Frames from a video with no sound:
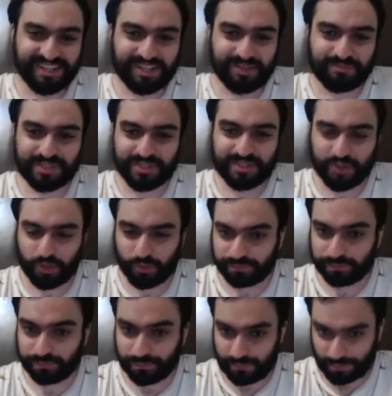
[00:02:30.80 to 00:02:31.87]
So
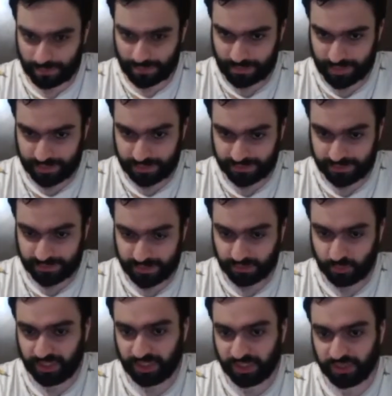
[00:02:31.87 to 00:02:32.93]
it's
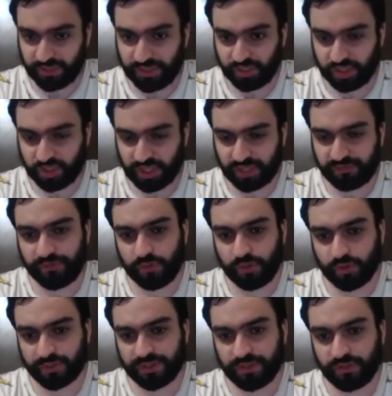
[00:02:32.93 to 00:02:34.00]
queen h3 check
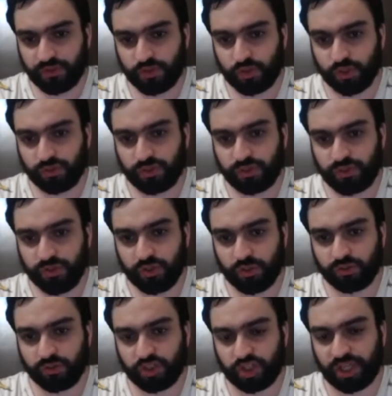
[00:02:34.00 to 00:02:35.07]
first. You
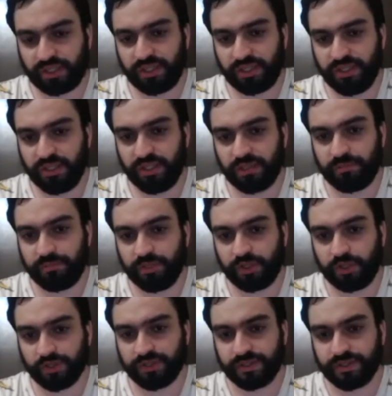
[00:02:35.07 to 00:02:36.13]
don't check here
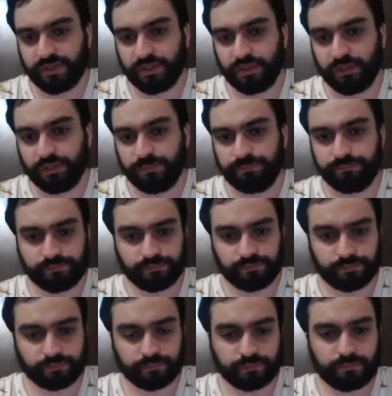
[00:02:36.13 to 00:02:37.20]
because the
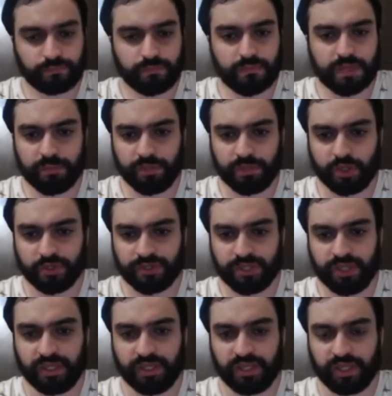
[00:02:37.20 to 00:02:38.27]

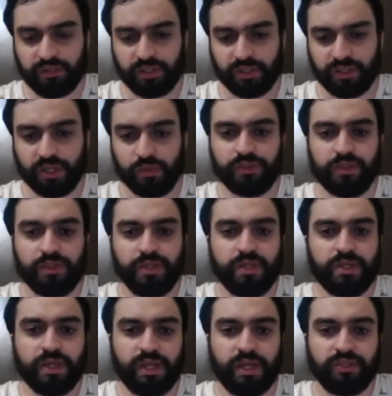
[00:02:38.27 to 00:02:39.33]
king can run out,
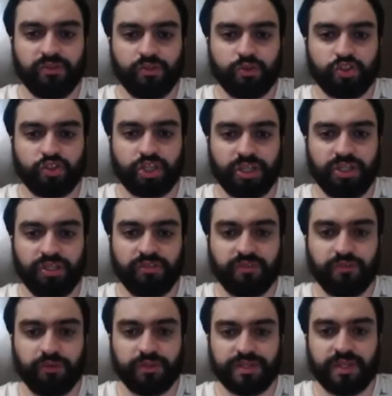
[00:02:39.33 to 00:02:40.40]
and you don't check here
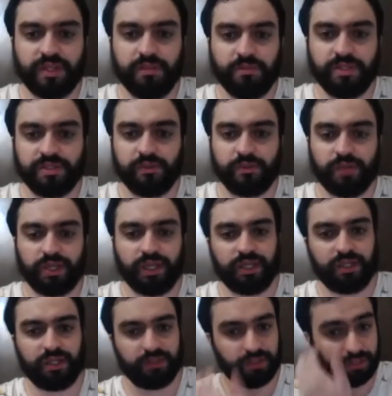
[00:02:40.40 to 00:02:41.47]
for the same reason. The king
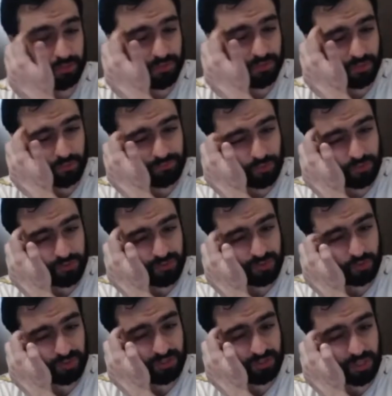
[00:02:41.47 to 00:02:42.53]
can run out. So first
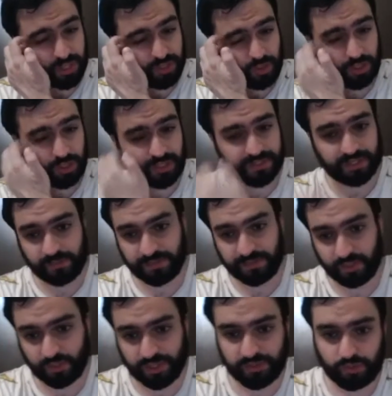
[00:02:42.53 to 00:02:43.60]
you deny all escape
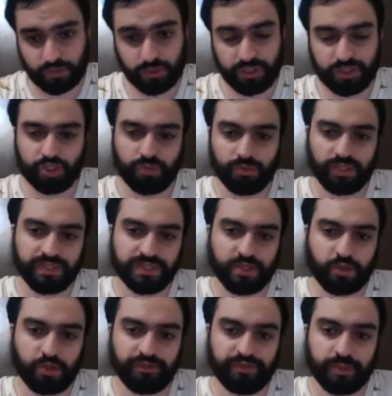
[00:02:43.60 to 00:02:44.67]
squares. Only g1 is
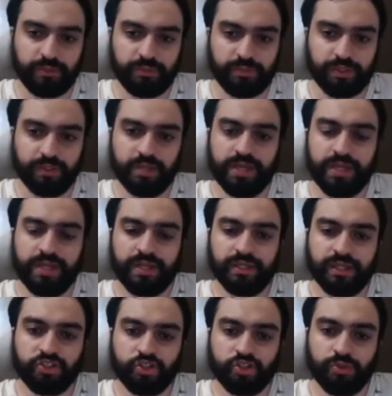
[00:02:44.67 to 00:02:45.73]
now available.
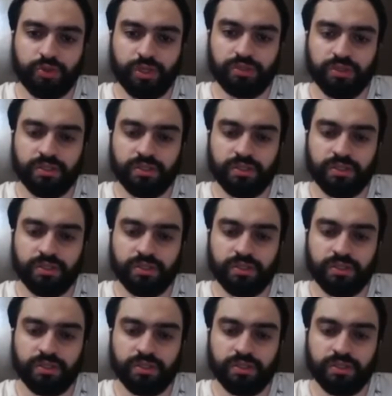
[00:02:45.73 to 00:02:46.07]
King g1